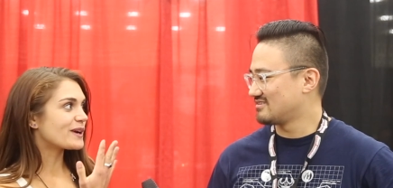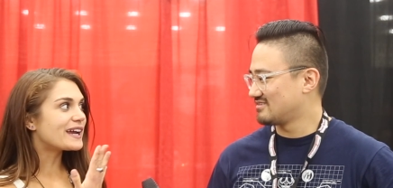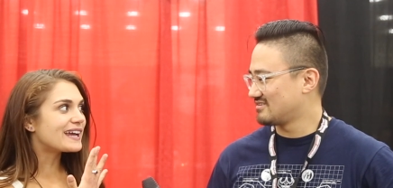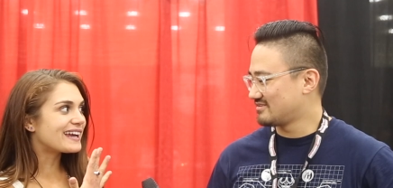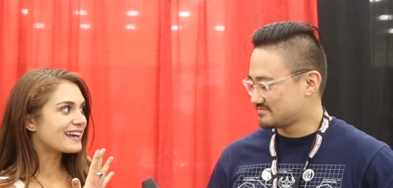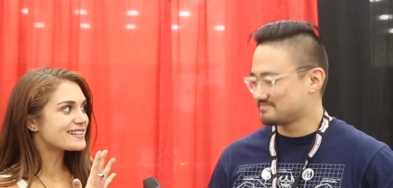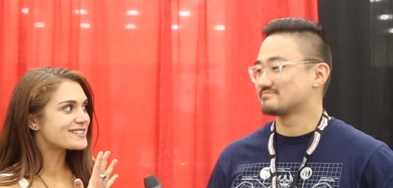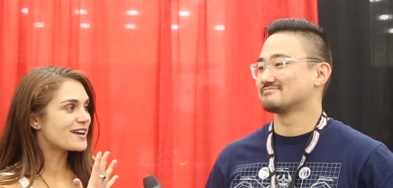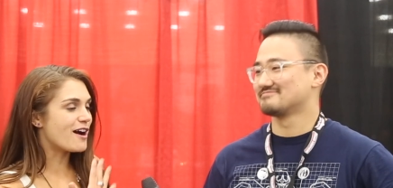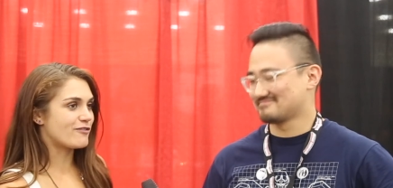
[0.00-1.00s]
Speaker 1: ring
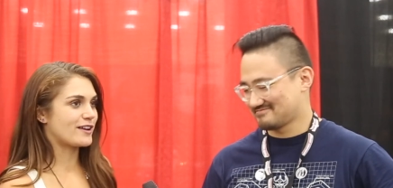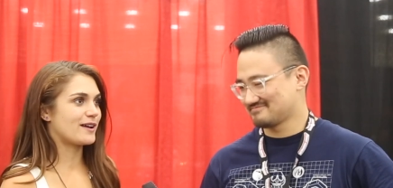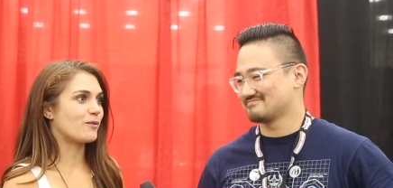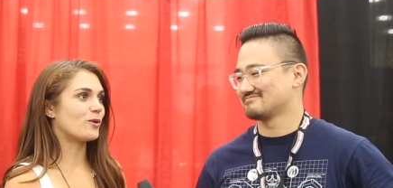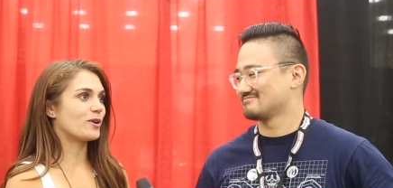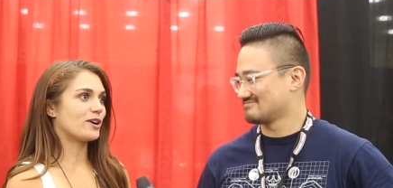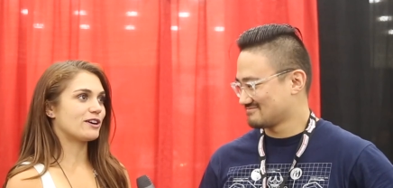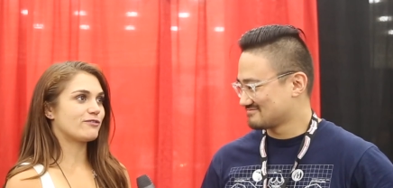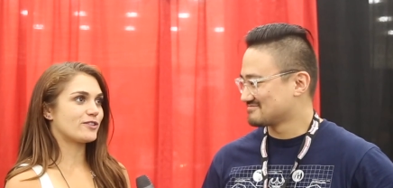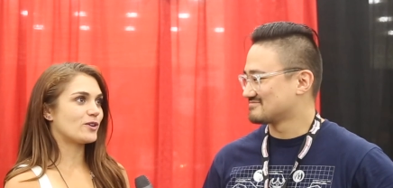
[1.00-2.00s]
and stuff that I
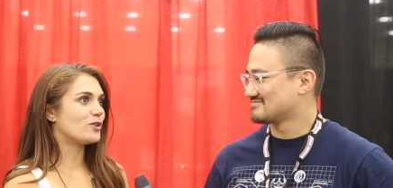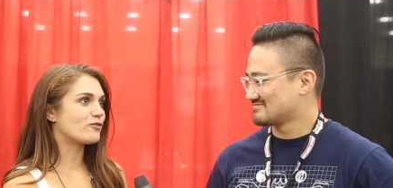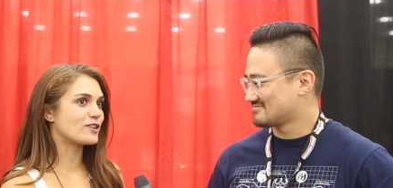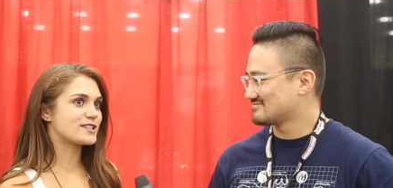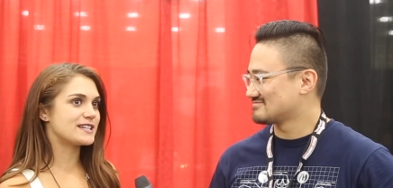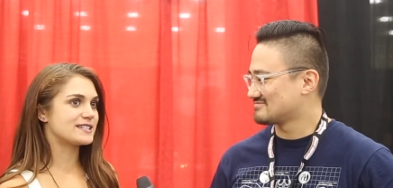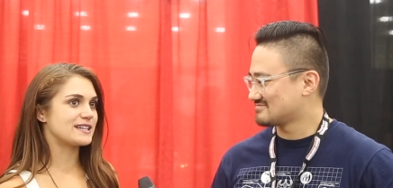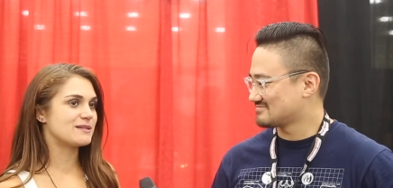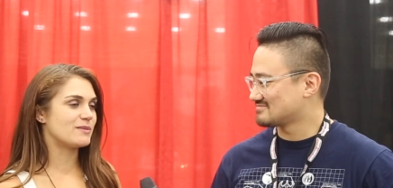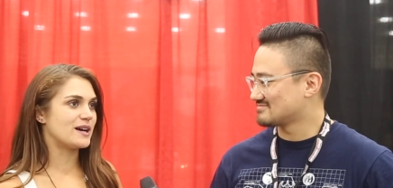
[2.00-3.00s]
wore for the whole first
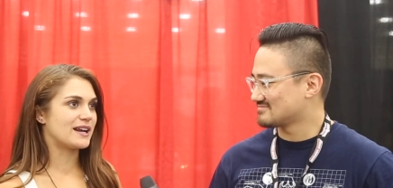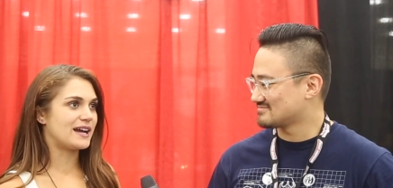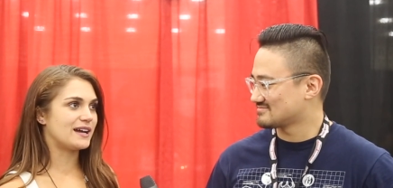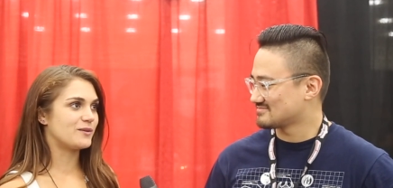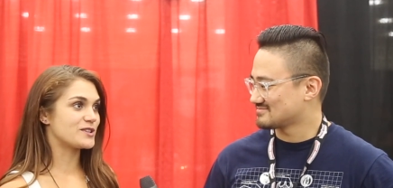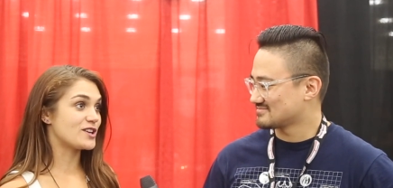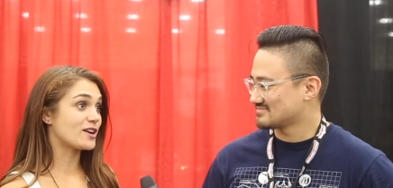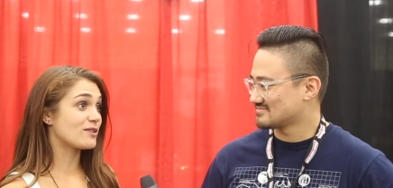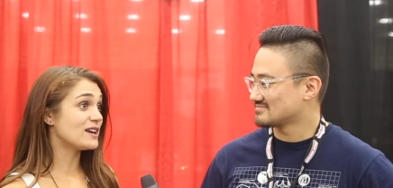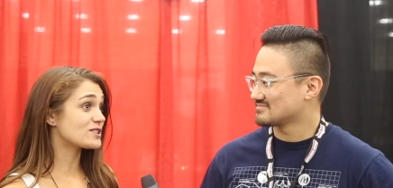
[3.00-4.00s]
season, but I
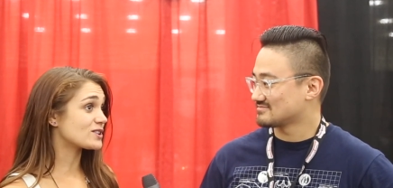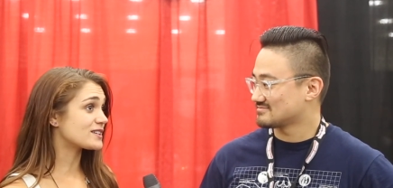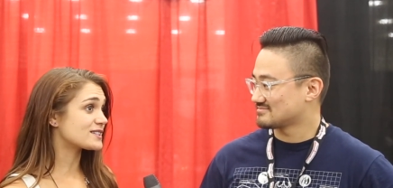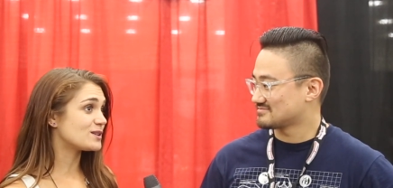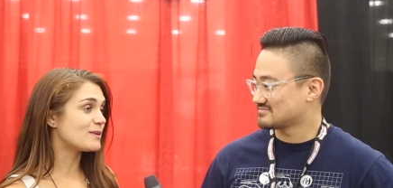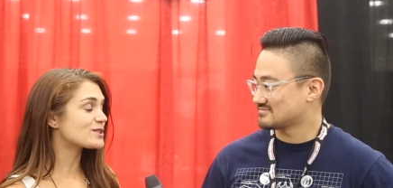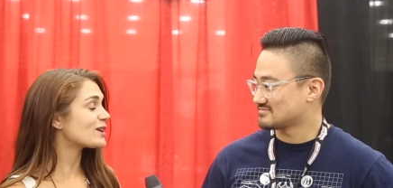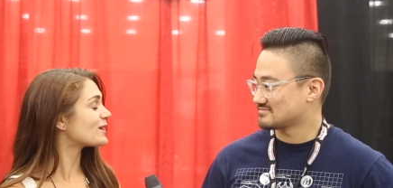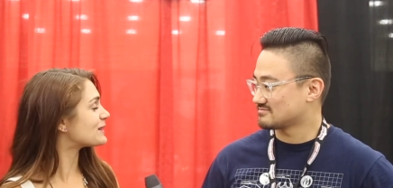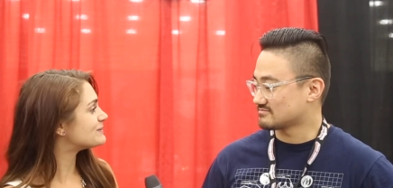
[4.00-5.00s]
was not a ranger until
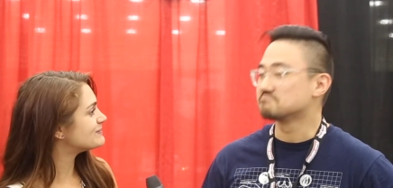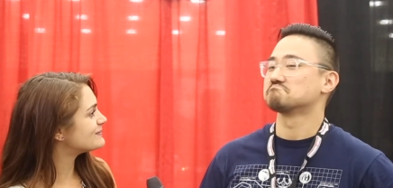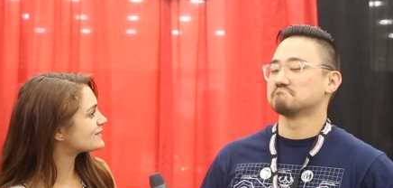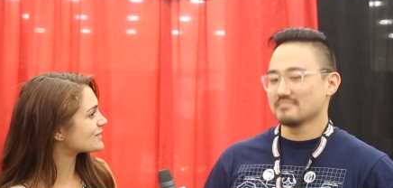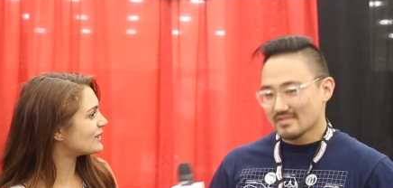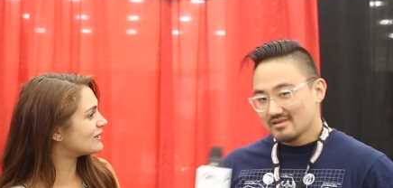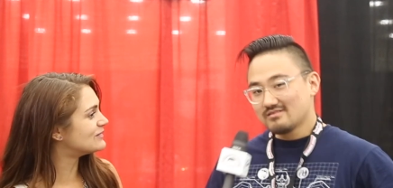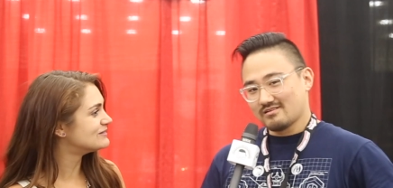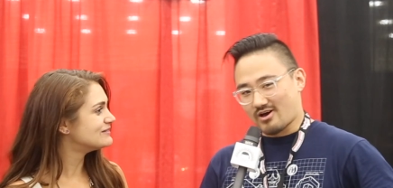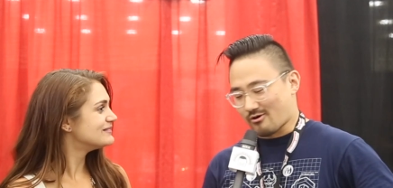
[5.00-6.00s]
much later.
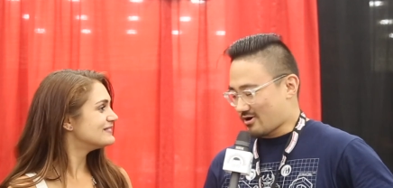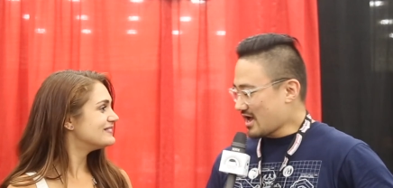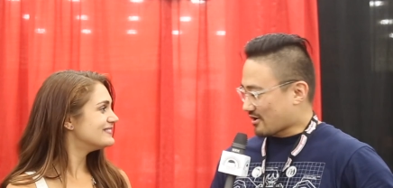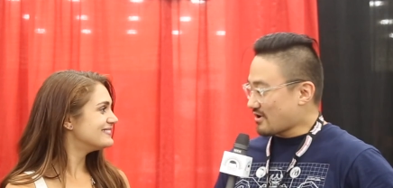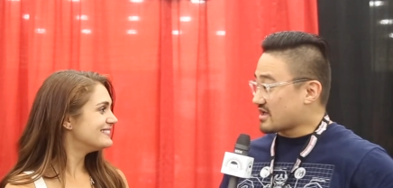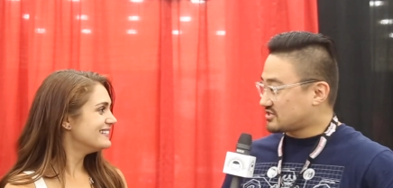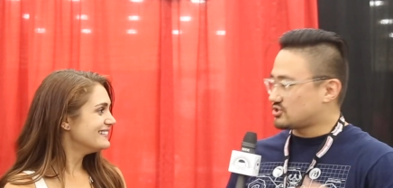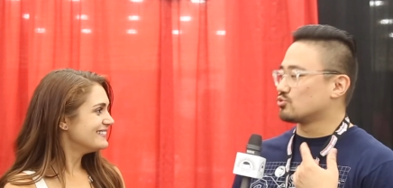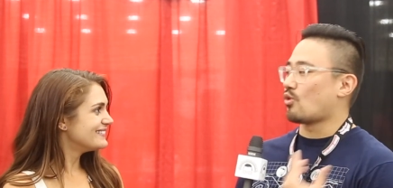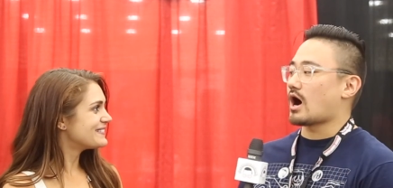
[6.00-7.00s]
So.
Speaker 2: All right.
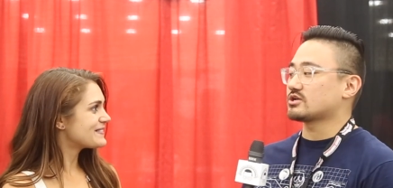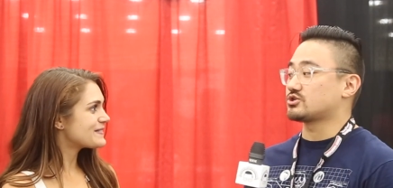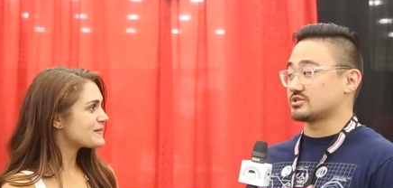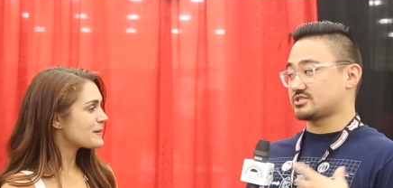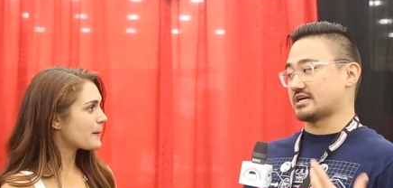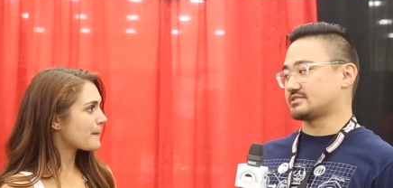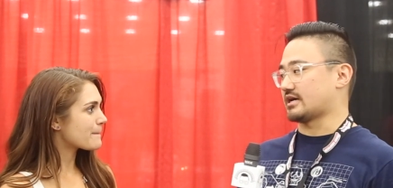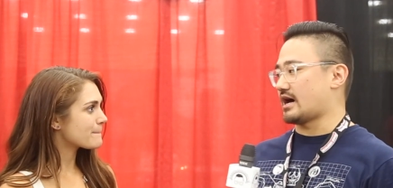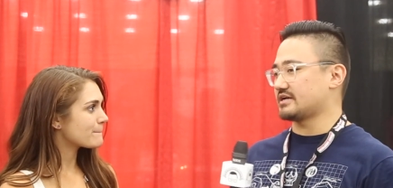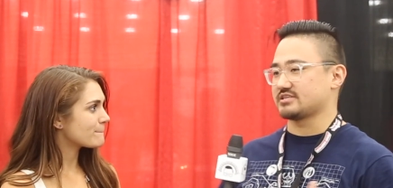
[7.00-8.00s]
And did you watch the
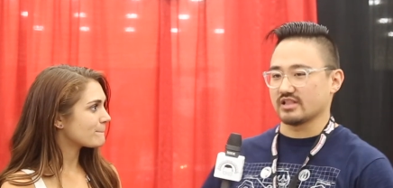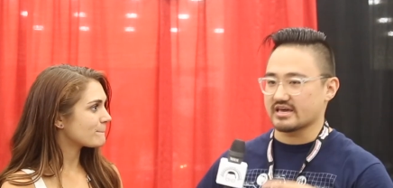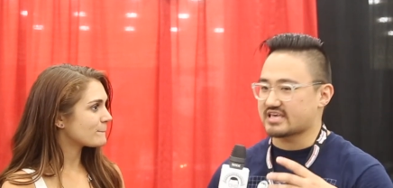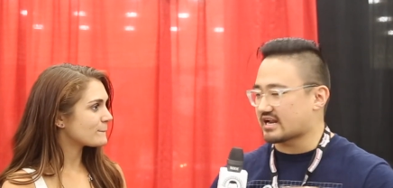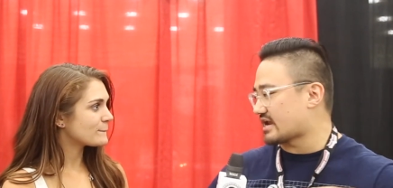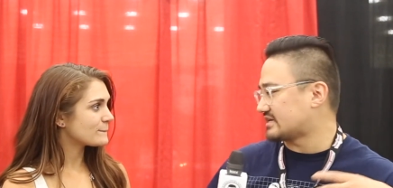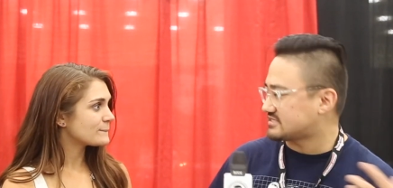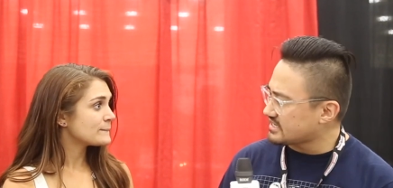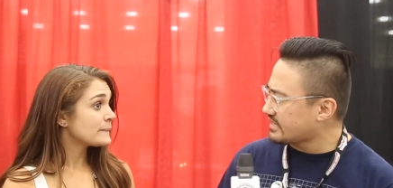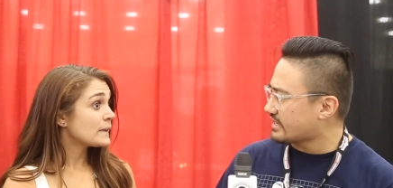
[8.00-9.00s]
Sentai to like get an
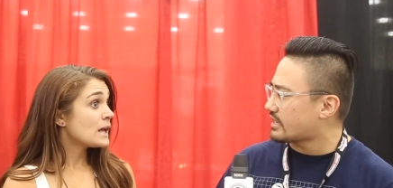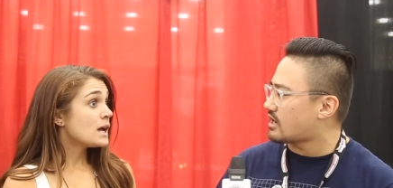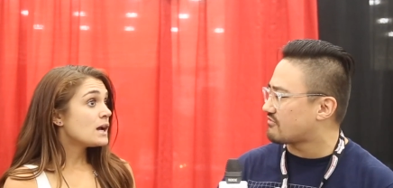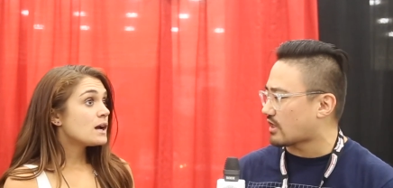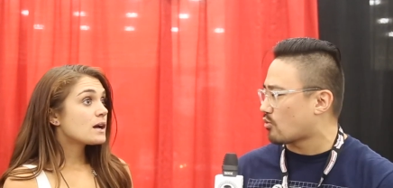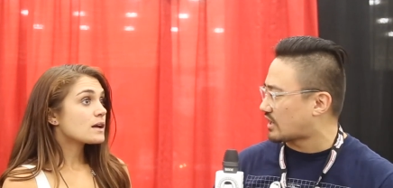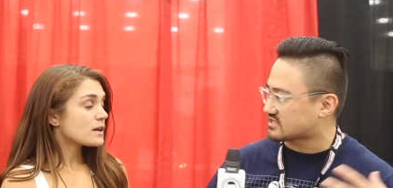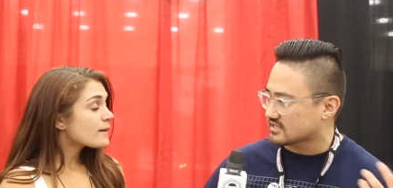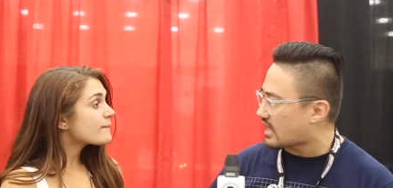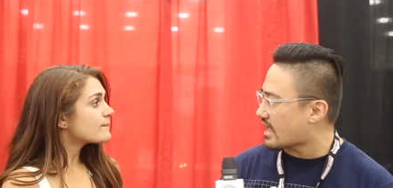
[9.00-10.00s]
idea of like
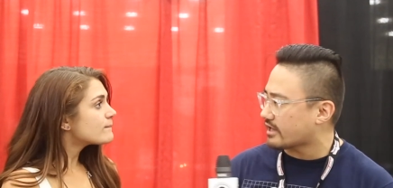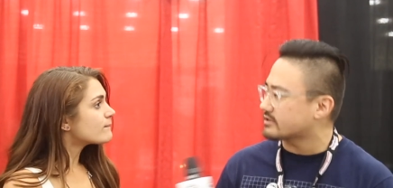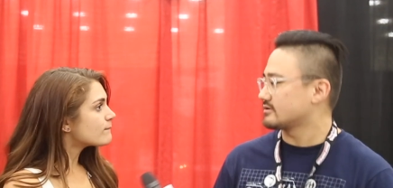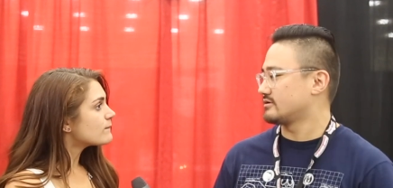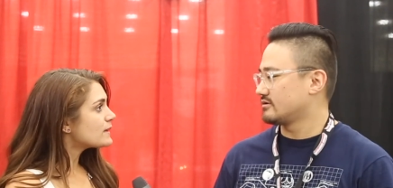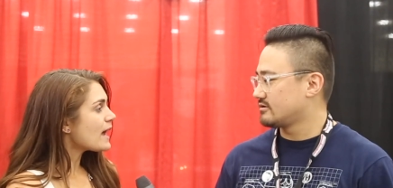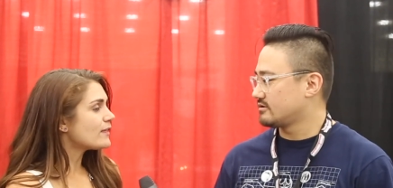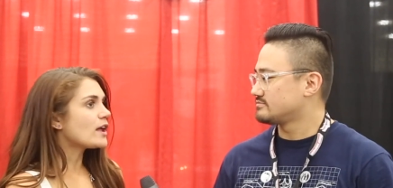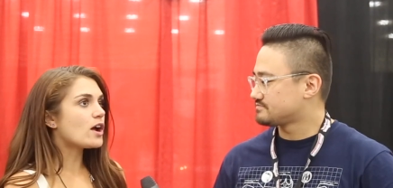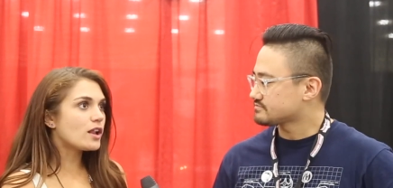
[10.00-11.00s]
what it's like?
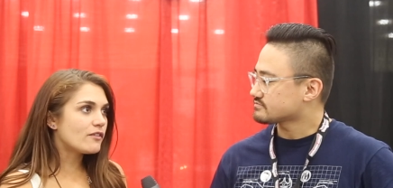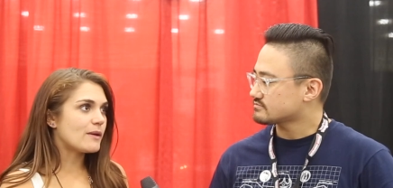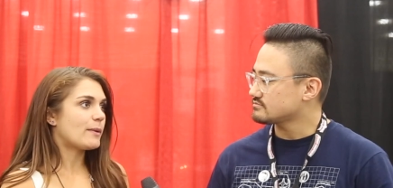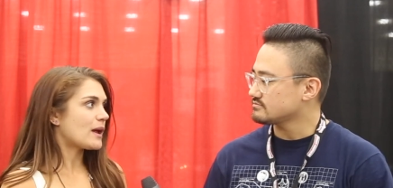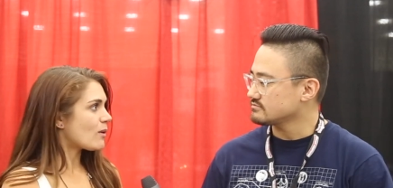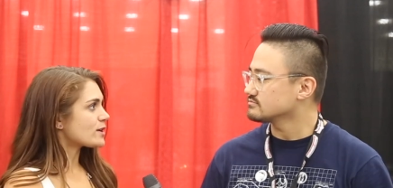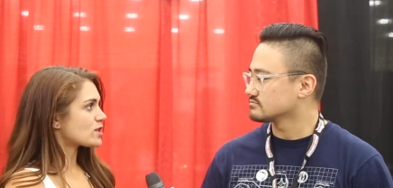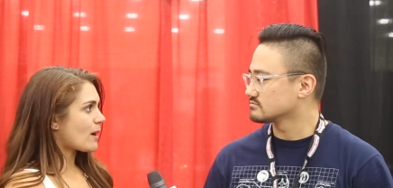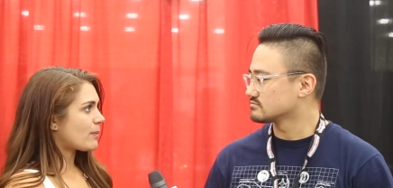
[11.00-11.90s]
Speaker 1: Yeah, not all of it, but I watched a